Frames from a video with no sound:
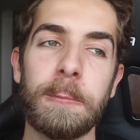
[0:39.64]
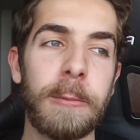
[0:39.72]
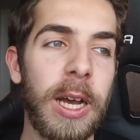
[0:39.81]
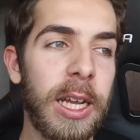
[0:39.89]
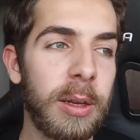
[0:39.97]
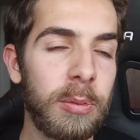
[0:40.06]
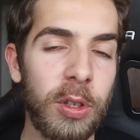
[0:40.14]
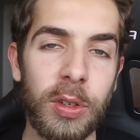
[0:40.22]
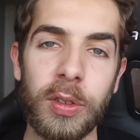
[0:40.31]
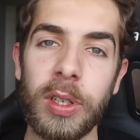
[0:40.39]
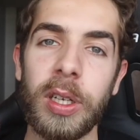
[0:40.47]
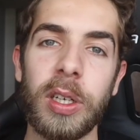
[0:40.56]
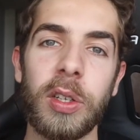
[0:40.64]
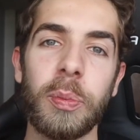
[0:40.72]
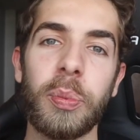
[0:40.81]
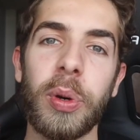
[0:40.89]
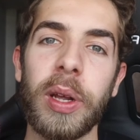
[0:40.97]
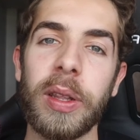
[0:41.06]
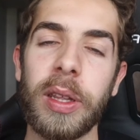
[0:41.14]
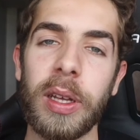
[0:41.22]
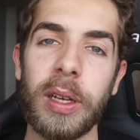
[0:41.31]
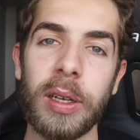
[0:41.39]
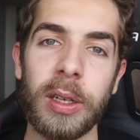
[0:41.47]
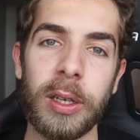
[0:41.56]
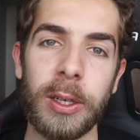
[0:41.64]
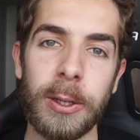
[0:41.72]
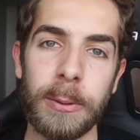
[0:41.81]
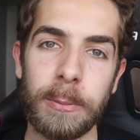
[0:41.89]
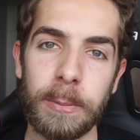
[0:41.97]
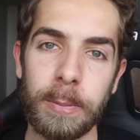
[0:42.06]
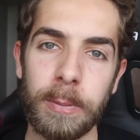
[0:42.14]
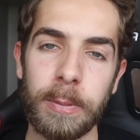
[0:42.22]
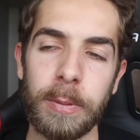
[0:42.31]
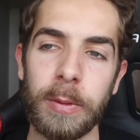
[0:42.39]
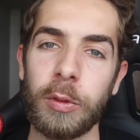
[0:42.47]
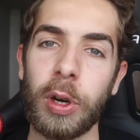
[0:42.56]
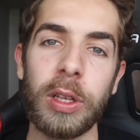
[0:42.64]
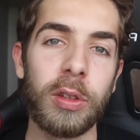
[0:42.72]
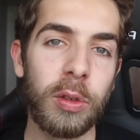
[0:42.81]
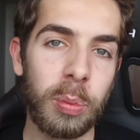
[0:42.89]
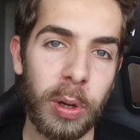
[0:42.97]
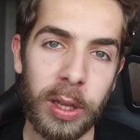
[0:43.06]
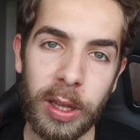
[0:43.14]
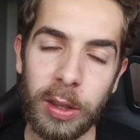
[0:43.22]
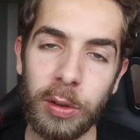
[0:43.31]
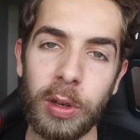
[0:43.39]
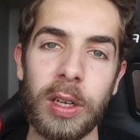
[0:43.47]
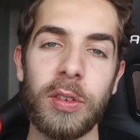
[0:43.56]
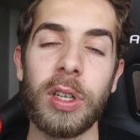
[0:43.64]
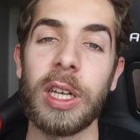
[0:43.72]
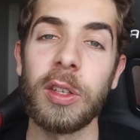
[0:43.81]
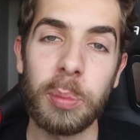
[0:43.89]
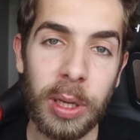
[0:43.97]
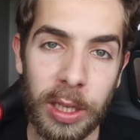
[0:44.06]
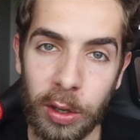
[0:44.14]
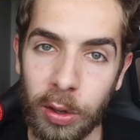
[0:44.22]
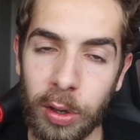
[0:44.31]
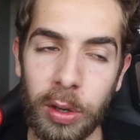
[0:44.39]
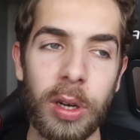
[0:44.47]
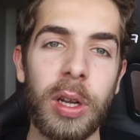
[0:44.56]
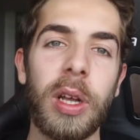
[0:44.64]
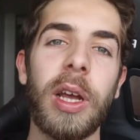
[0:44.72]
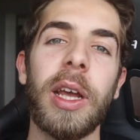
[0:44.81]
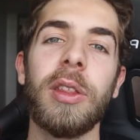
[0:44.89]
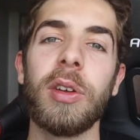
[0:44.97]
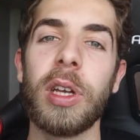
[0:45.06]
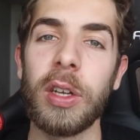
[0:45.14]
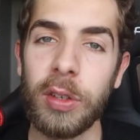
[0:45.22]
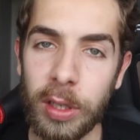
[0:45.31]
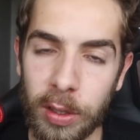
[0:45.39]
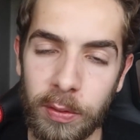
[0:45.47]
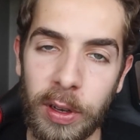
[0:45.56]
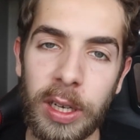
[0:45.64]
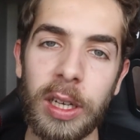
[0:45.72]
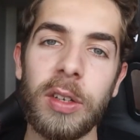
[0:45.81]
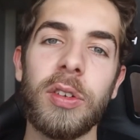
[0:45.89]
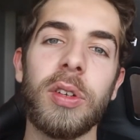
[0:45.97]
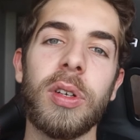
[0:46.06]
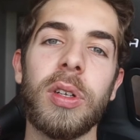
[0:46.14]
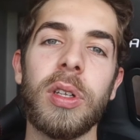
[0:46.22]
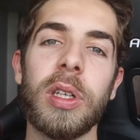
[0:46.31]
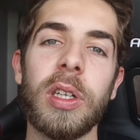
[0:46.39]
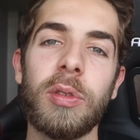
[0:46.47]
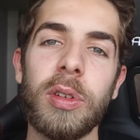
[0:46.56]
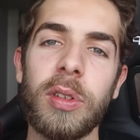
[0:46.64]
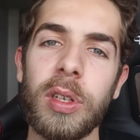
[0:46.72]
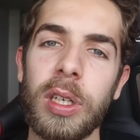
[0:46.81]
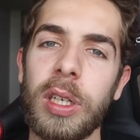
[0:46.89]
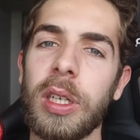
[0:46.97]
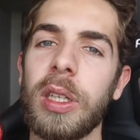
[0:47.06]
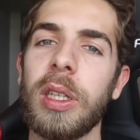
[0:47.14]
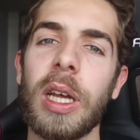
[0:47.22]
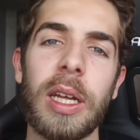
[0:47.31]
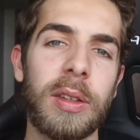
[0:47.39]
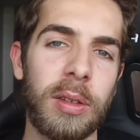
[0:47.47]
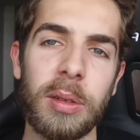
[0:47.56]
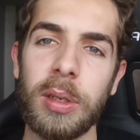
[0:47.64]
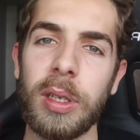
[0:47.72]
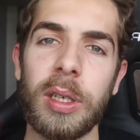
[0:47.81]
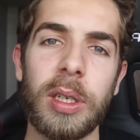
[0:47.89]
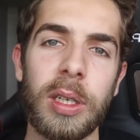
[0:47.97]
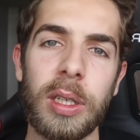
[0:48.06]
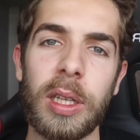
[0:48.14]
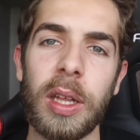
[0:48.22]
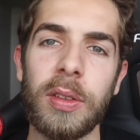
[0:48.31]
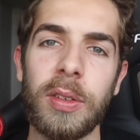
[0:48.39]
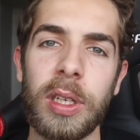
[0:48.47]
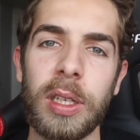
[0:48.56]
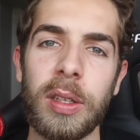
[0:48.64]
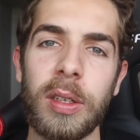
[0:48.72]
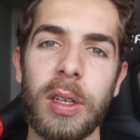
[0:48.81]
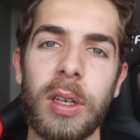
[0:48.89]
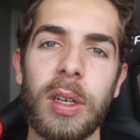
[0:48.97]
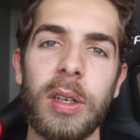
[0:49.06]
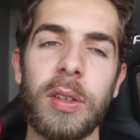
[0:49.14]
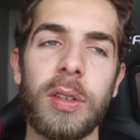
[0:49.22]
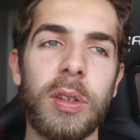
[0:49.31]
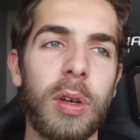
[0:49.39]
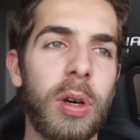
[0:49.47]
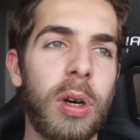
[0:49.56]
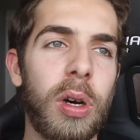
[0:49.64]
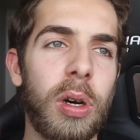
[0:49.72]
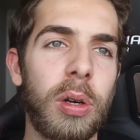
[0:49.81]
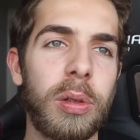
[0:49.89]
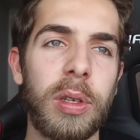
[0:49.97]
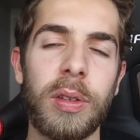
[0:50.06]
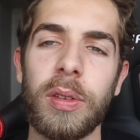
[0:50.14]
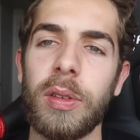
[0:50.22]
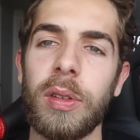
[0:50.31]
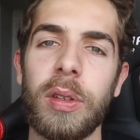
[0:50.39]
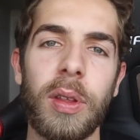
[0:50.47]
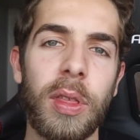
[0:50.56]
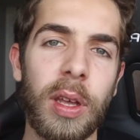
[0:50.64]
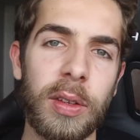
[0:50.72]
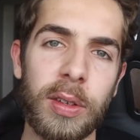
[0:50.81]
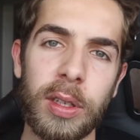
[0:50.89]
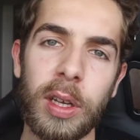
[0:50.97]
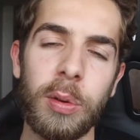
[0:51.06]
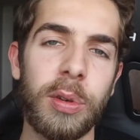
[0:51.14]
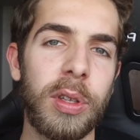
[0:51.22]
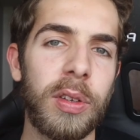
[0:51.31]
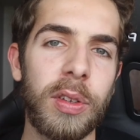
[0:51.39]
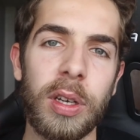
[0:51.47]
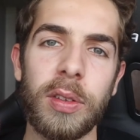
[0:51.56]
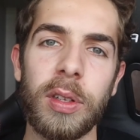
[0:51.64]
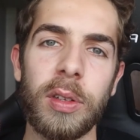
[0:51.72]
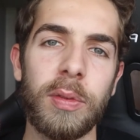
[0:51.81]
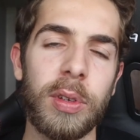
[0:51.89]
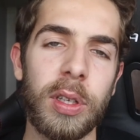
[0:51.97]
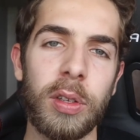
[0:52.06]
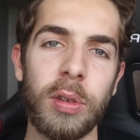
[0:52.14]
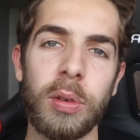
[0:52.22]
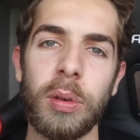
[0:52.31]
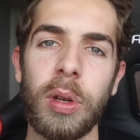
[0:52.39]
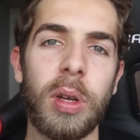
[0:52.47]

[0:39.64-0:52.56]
I am just here trying to spread education, expand your education, financial literacy, and that's it. So this is the things that I will discuss in the video.